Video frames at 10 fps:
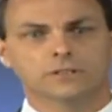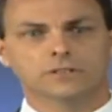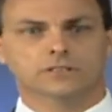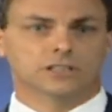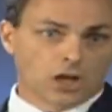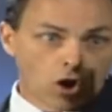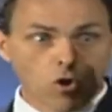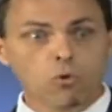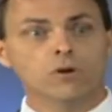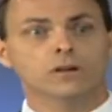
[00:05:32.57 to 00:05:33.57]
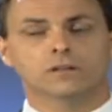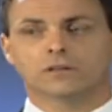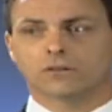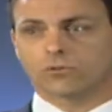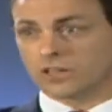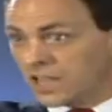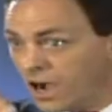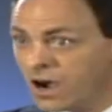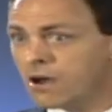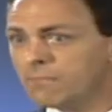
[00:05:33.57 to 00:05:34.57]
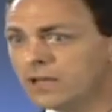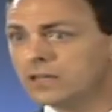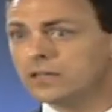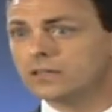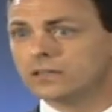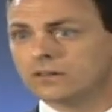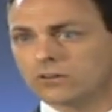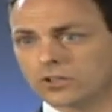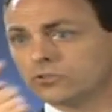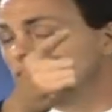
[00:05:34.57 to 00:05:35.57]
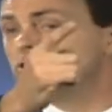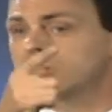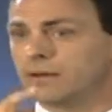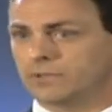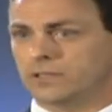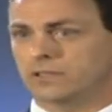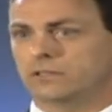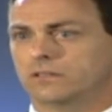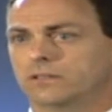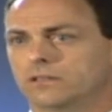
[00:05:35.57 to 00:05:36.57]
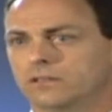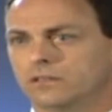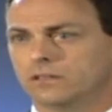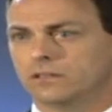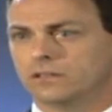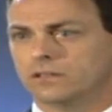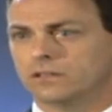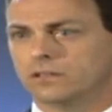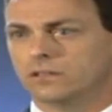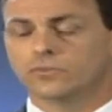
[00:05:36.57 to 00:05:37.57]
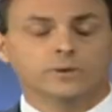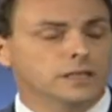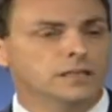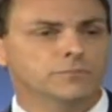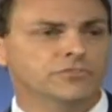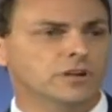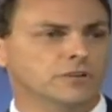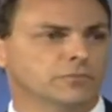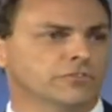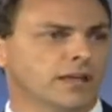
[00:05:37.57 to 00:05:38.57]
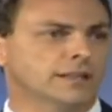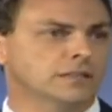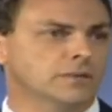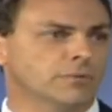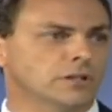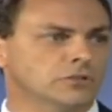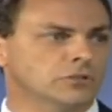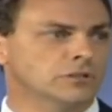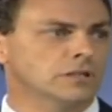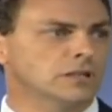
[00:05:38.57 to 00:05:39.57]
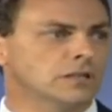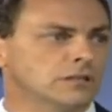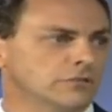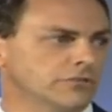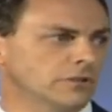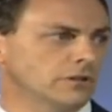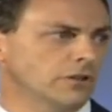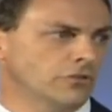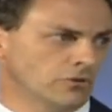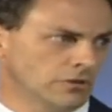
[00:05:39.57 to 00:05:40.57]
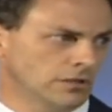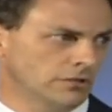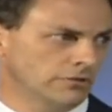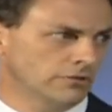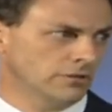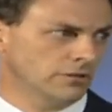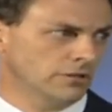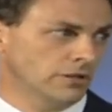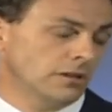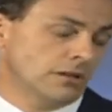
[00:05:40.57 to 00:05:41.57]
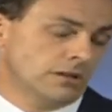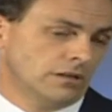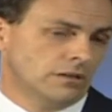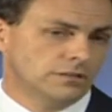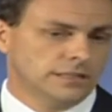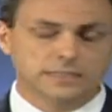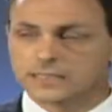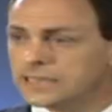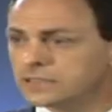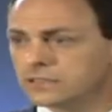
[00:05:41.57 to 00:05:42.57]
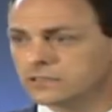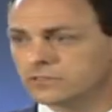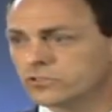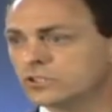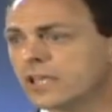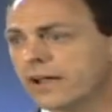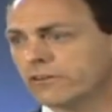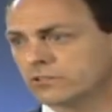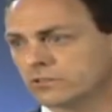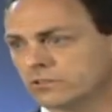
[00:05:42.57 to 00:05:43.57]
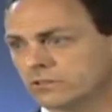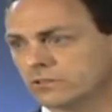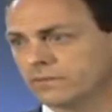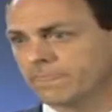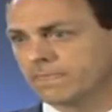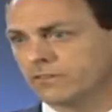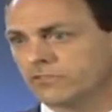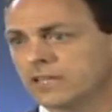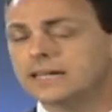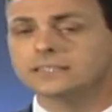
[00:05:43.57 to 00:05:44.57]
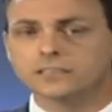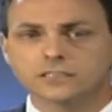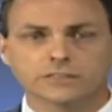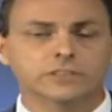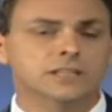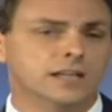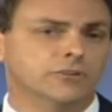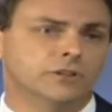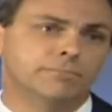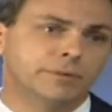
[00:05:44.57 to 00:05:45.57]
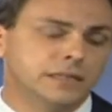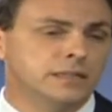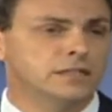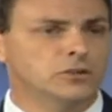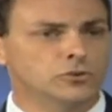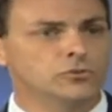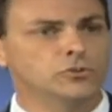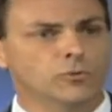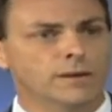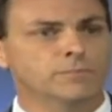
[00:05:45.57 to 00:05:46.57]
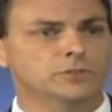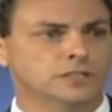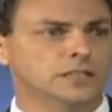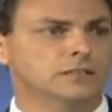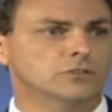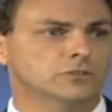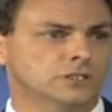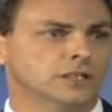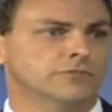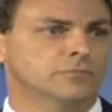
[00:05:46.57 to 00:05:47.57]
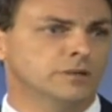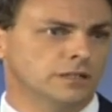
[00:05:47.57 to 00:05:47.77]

to go, or to come, or to go do something, is when he himself was lined up under his authorities. That's the essence of good character. It's the essence of integrity, being who you represent yourself to be.